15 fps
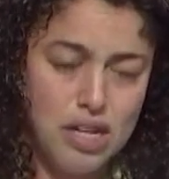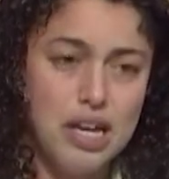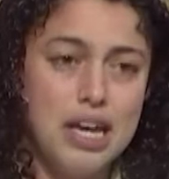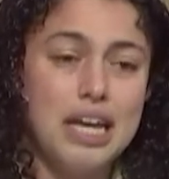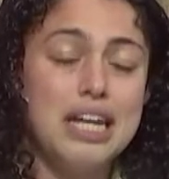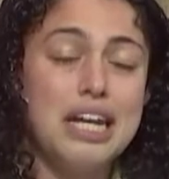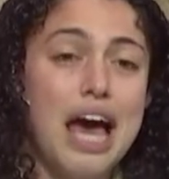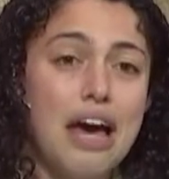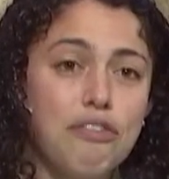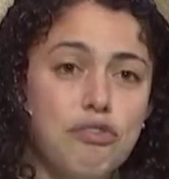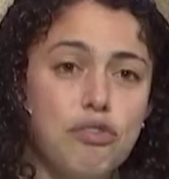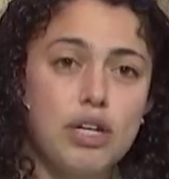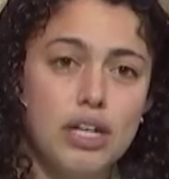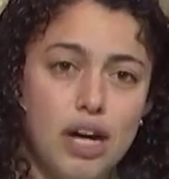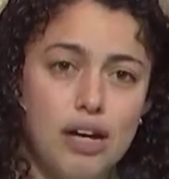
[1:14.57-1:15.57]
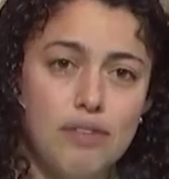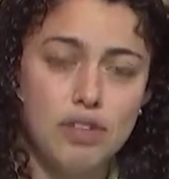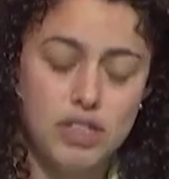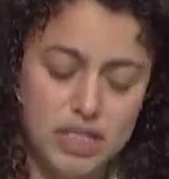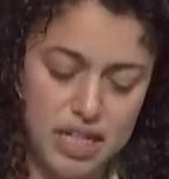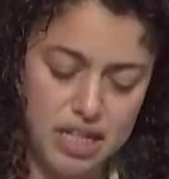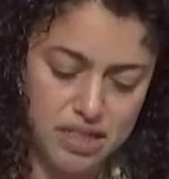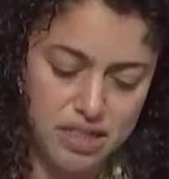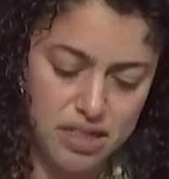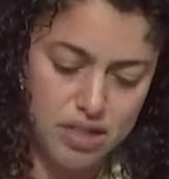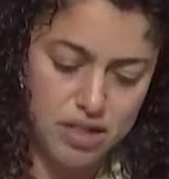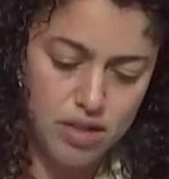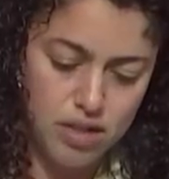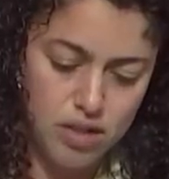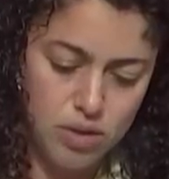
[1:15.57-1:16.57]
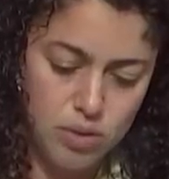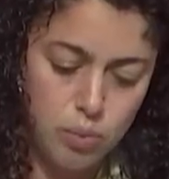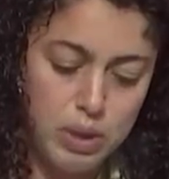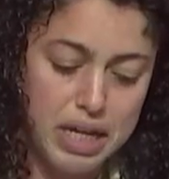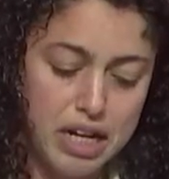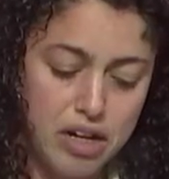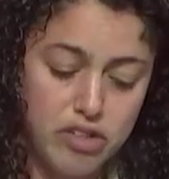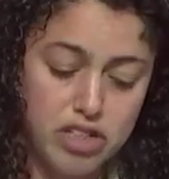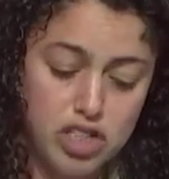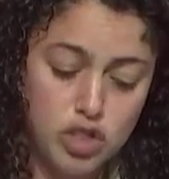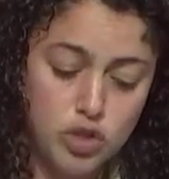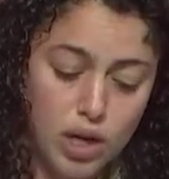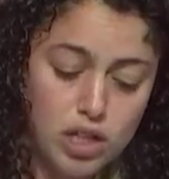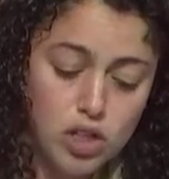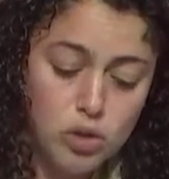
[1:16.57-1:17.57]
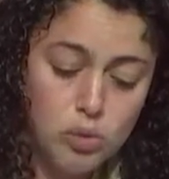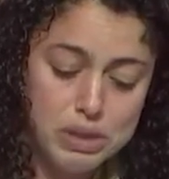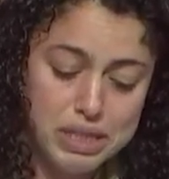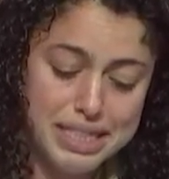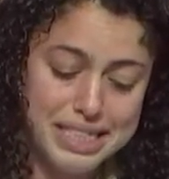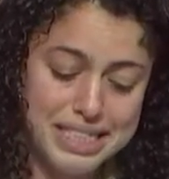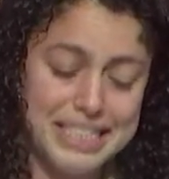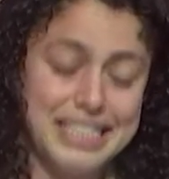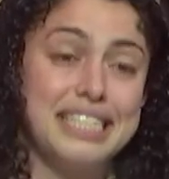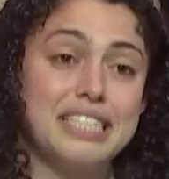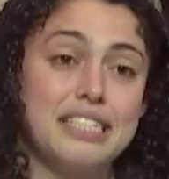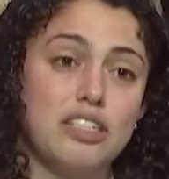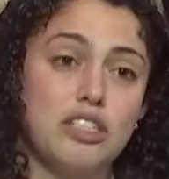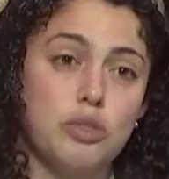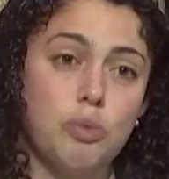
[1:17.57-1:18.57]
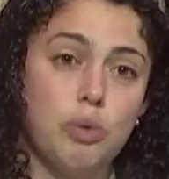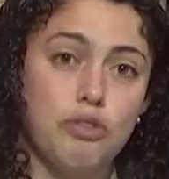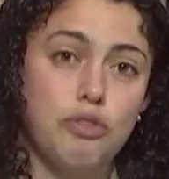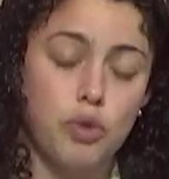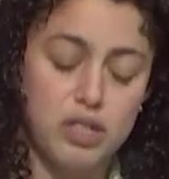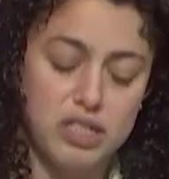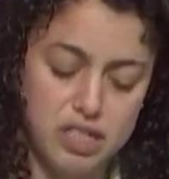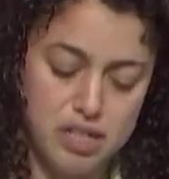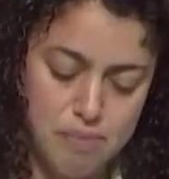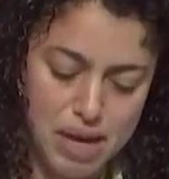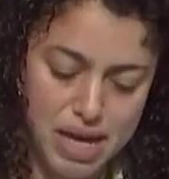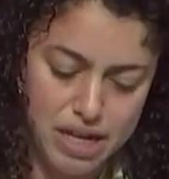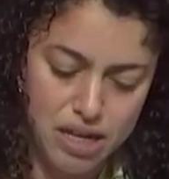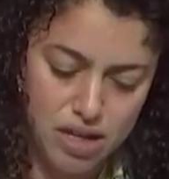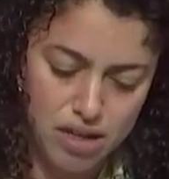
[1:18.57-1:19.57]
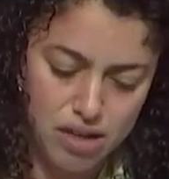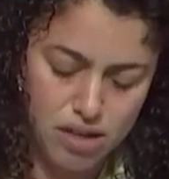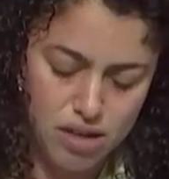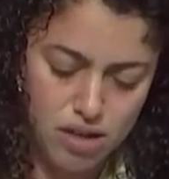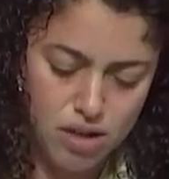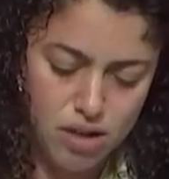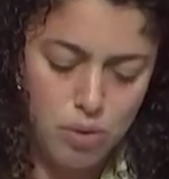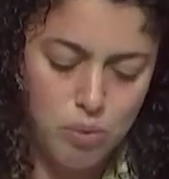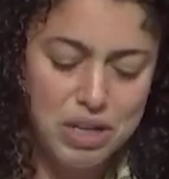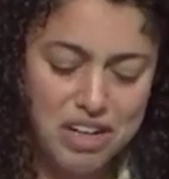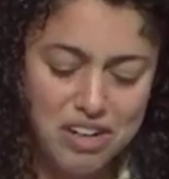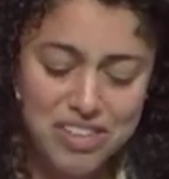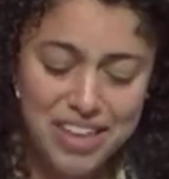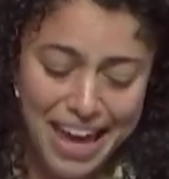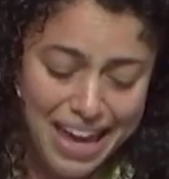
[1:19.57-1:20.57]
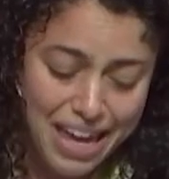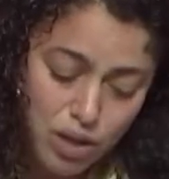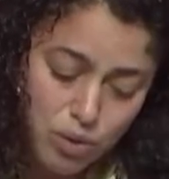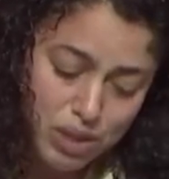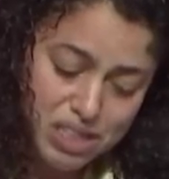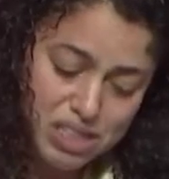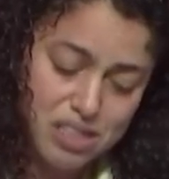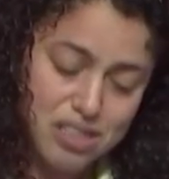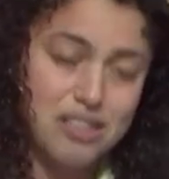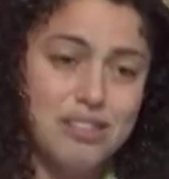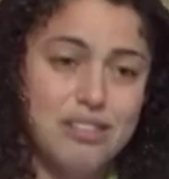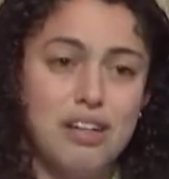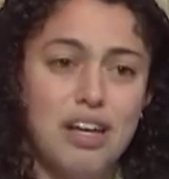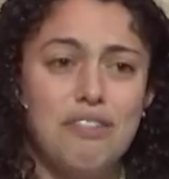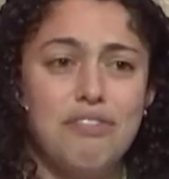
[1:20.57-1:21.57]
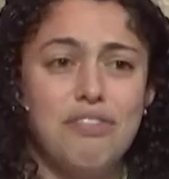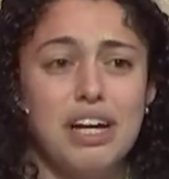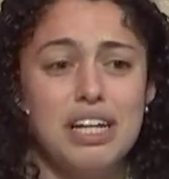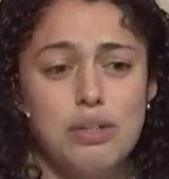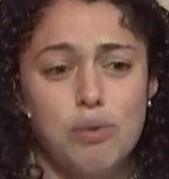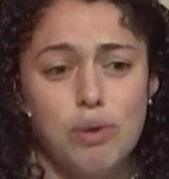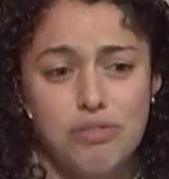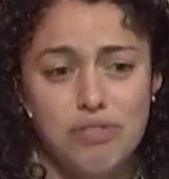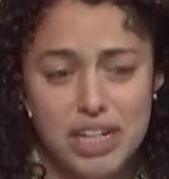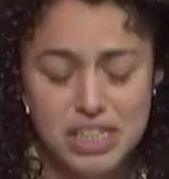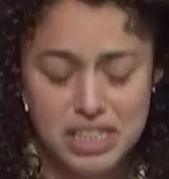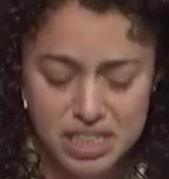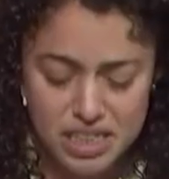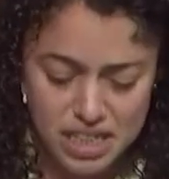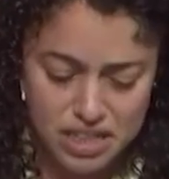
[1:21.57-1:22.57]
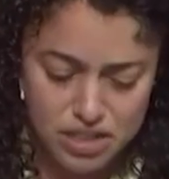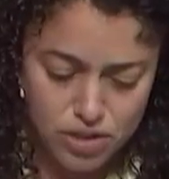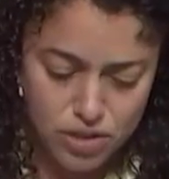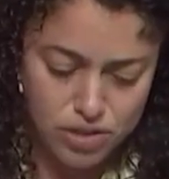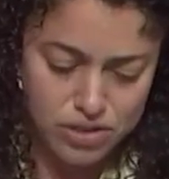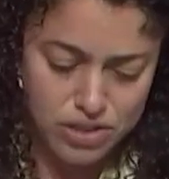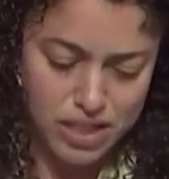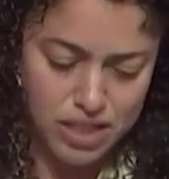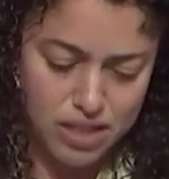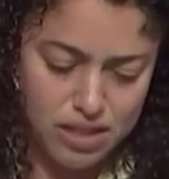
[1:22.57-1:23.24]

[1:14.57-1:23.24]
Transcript: In every conversation, we hear the struggle with the decisions we're forced to make. We hear the anguish and find it reflected internally.